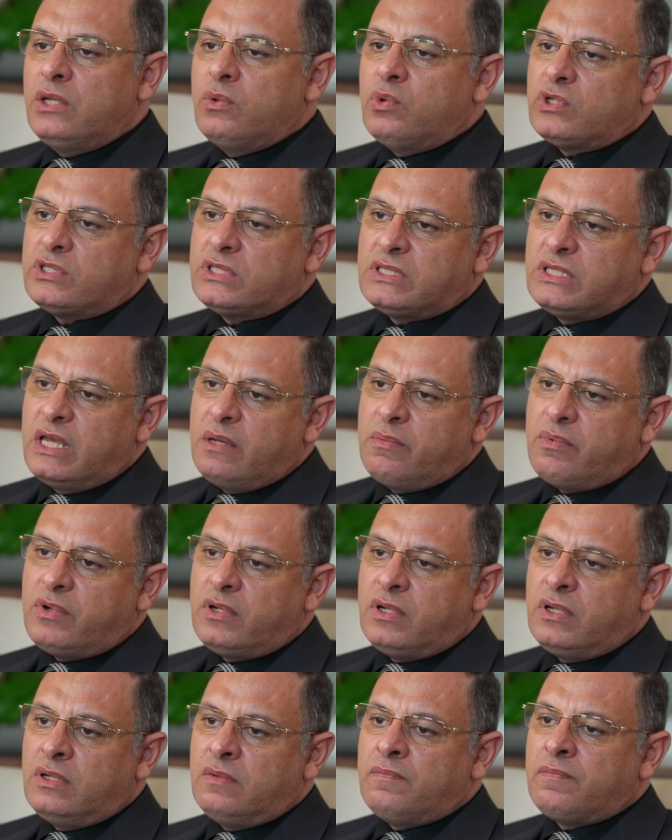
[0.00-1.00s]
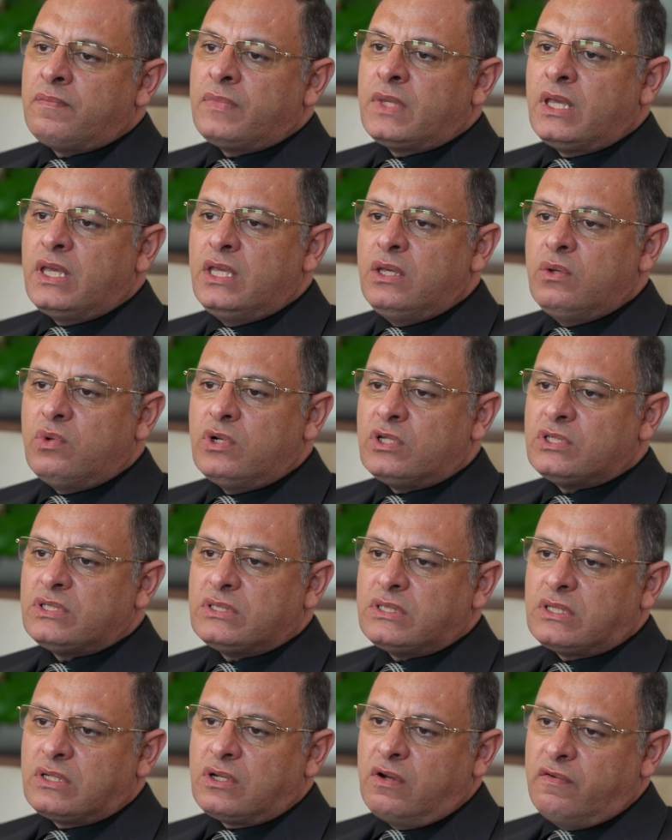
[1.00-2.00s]
was stable. He
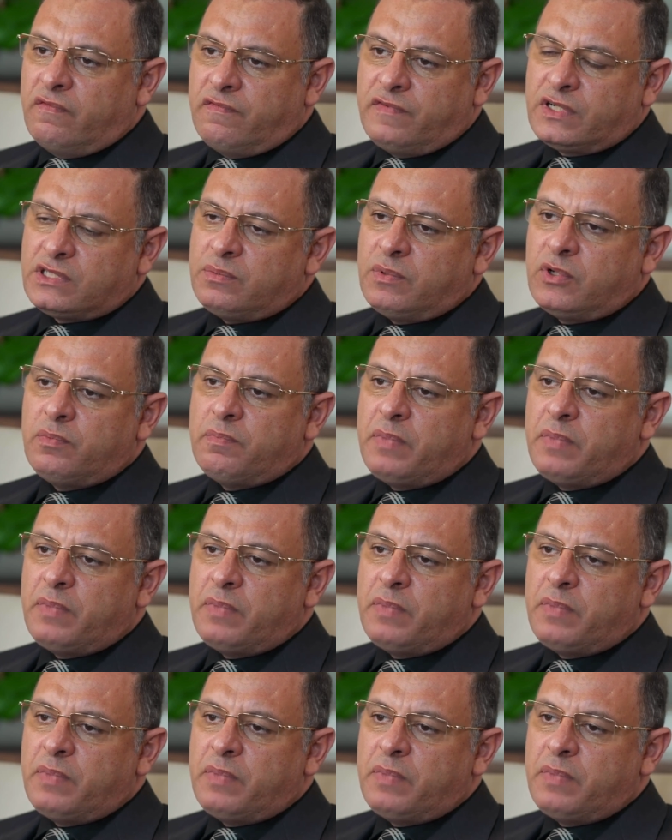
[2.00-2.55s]
was comfortable,